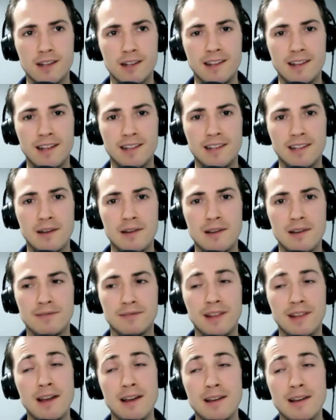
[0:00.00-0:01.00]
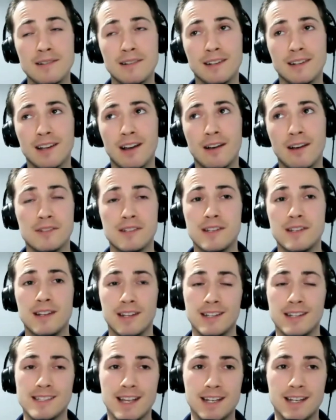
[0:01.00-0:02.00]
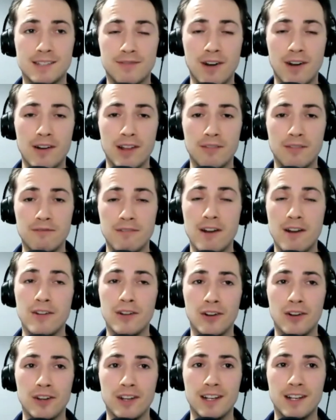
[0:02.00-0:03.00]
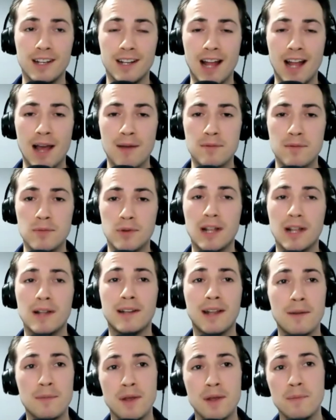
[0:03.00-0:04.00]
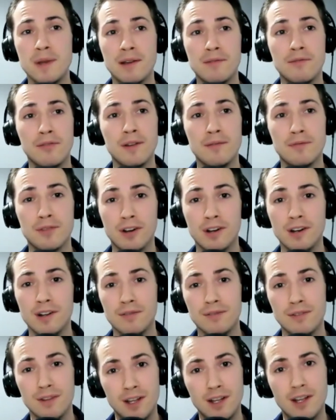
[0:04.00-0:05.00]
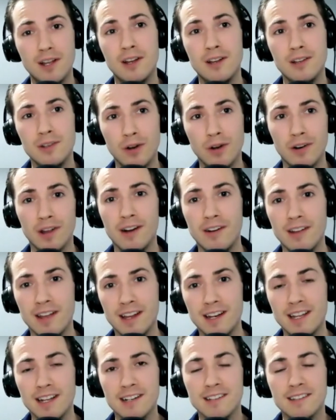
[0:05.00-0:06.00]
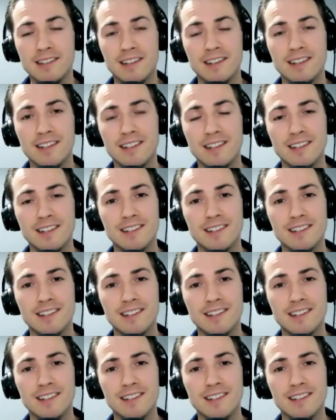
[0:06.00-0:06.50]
that if that, like, obviously, like you said, it's very, very unlikely it'll happen, but that'd be a big fight for kind of your area in England, like.